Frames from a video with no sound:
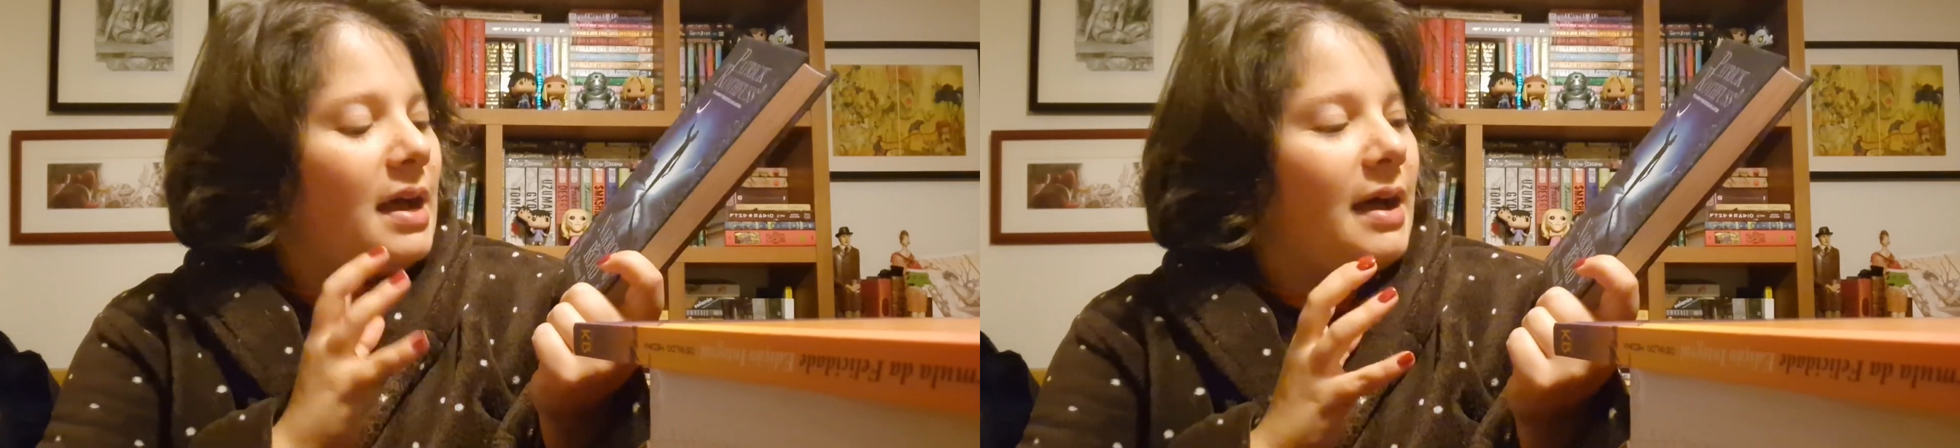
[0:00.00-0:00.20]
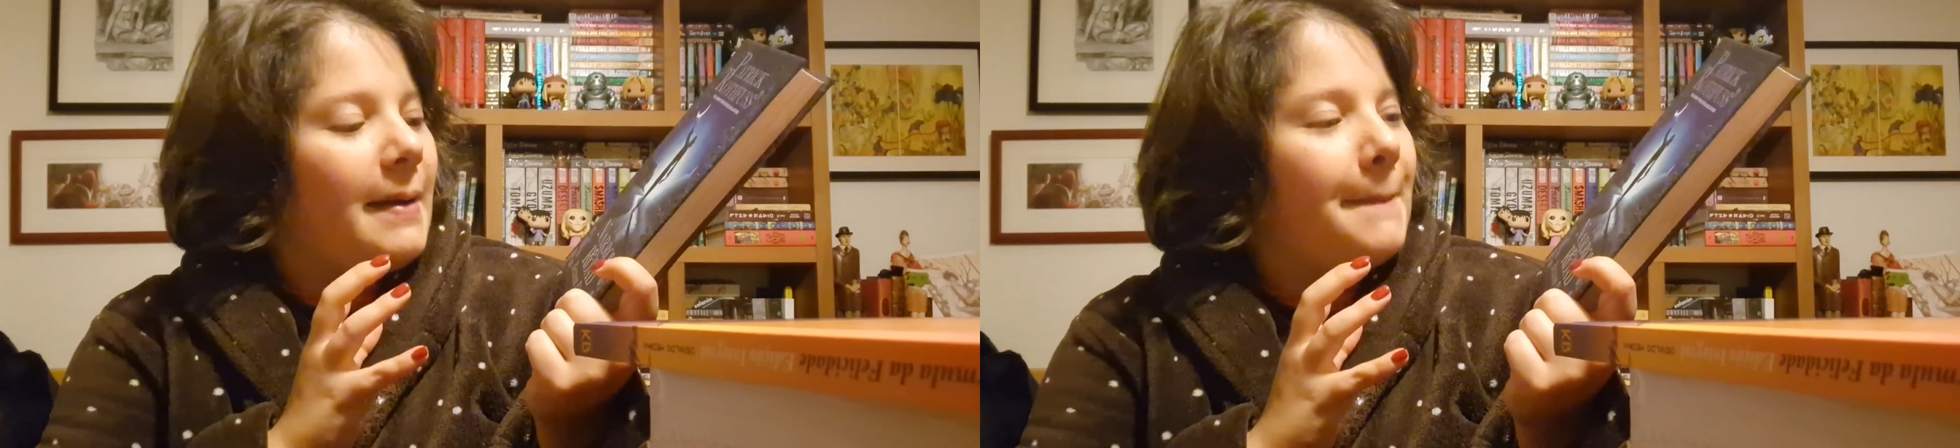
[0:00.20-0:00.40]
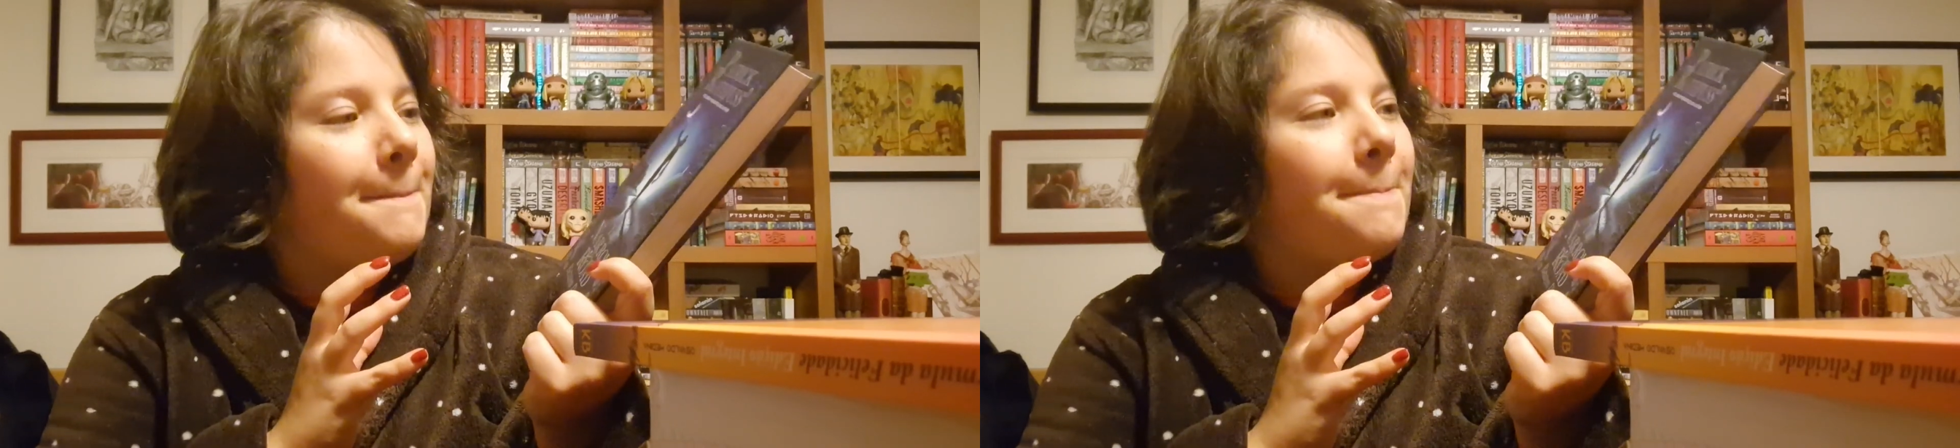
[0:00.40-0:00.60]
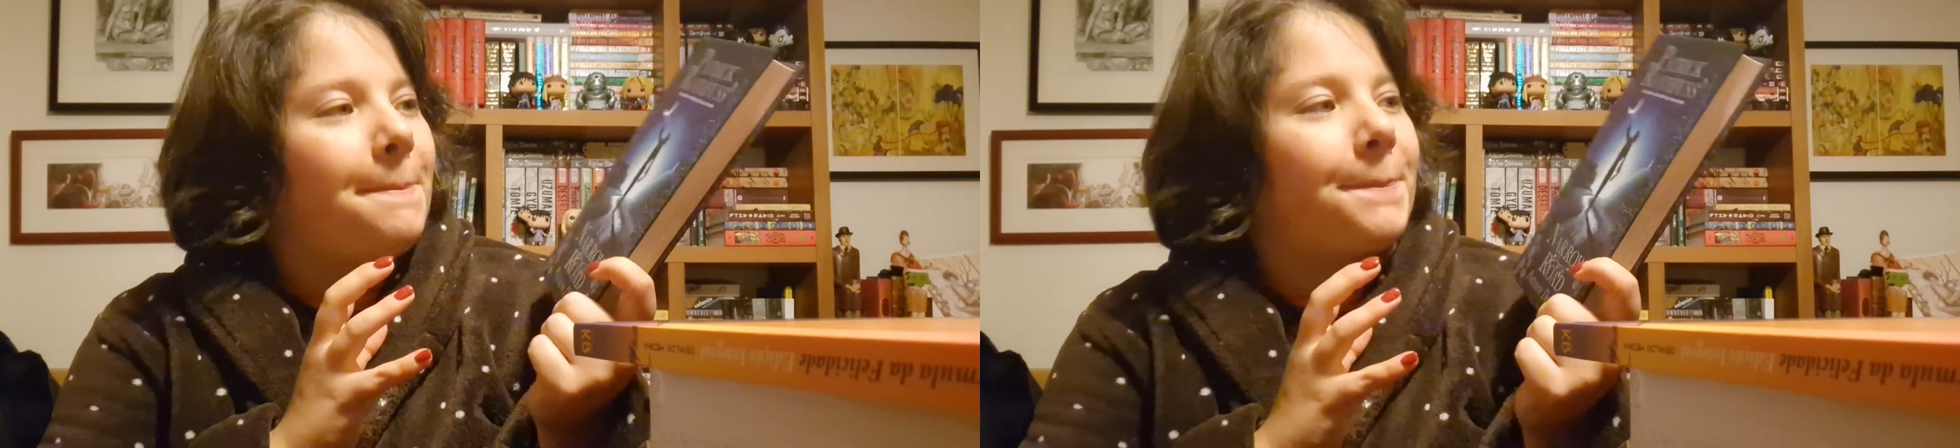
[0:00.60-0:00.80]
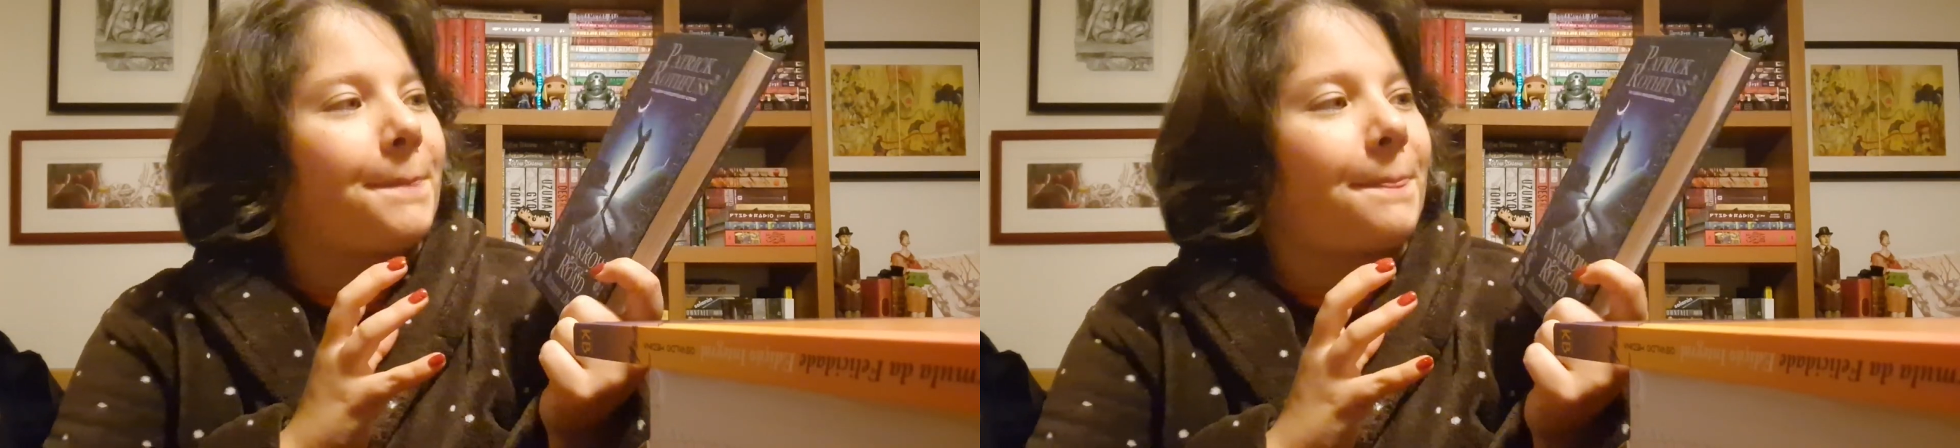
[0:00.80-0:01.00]

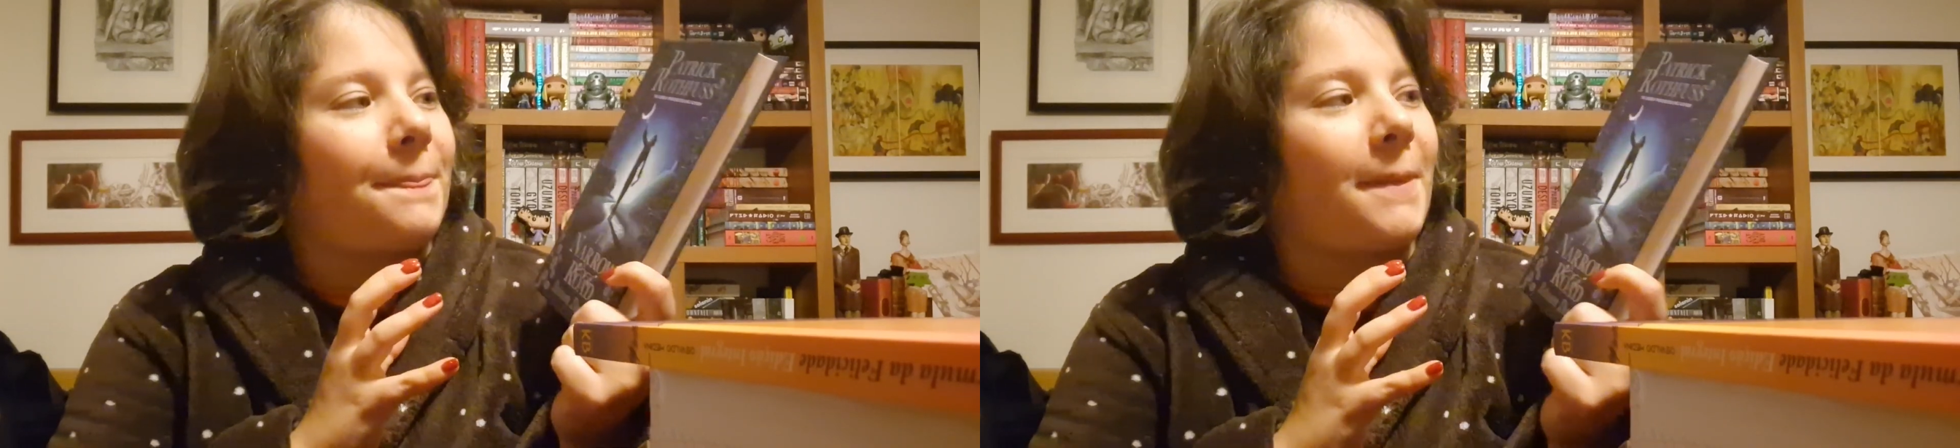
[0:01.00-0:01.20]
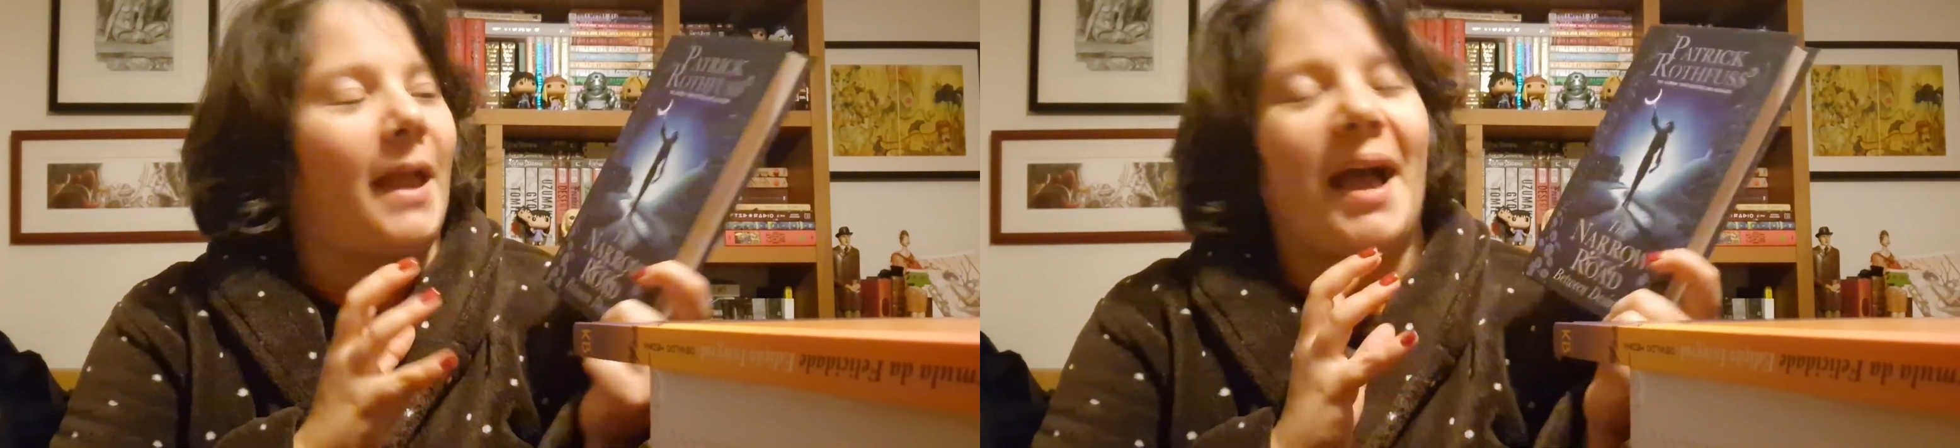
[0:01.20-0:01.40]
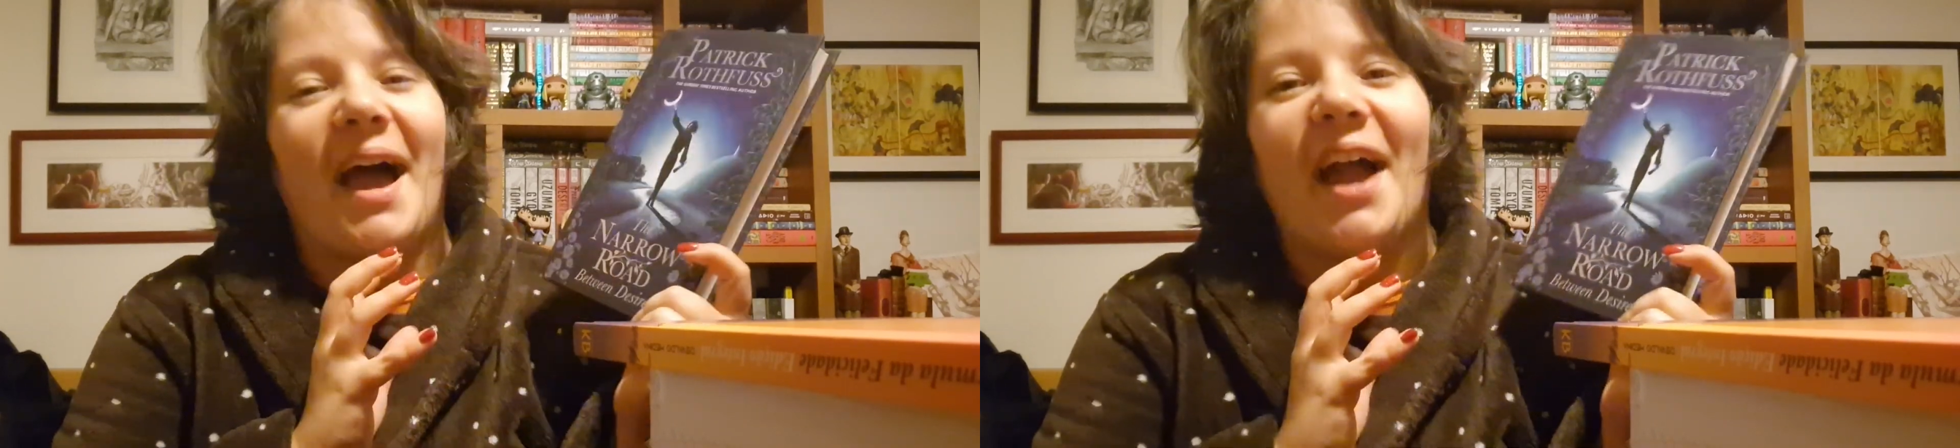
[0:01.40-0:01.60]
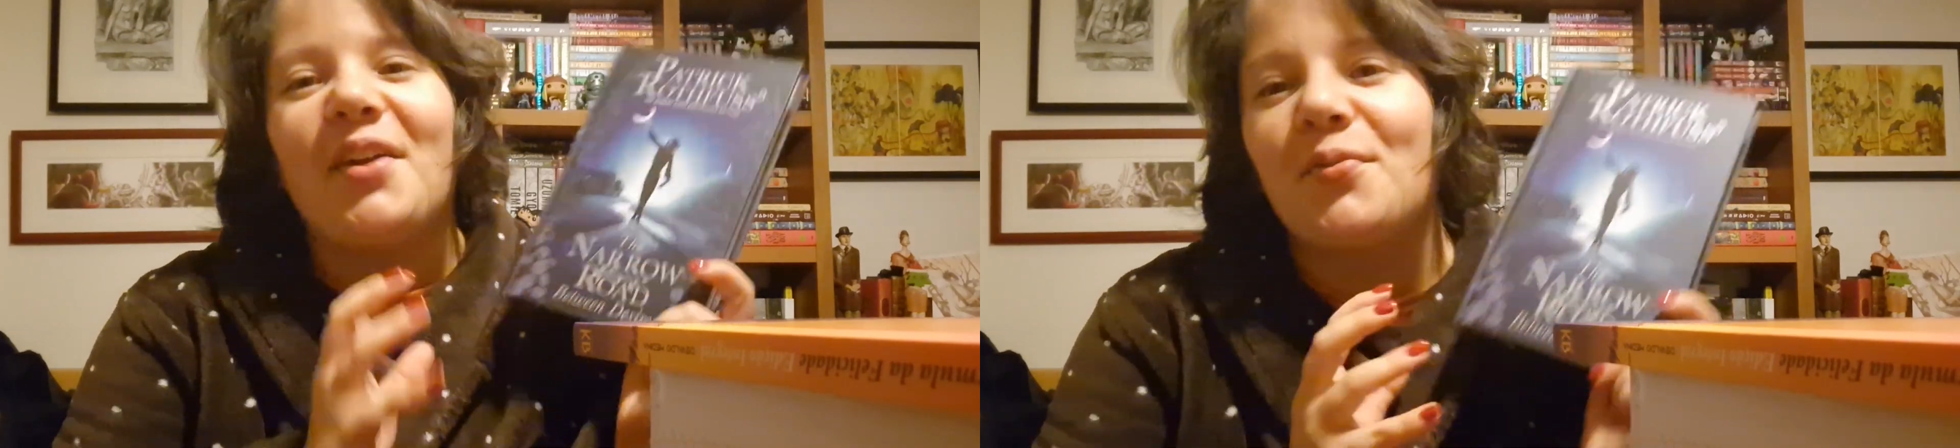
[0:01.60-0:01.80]
I